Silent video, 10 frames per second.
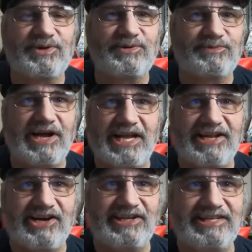roll right
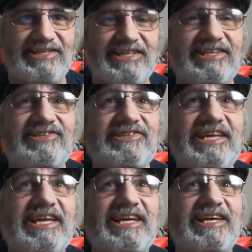on into this
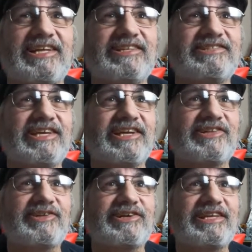and take a
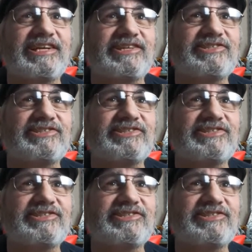look here.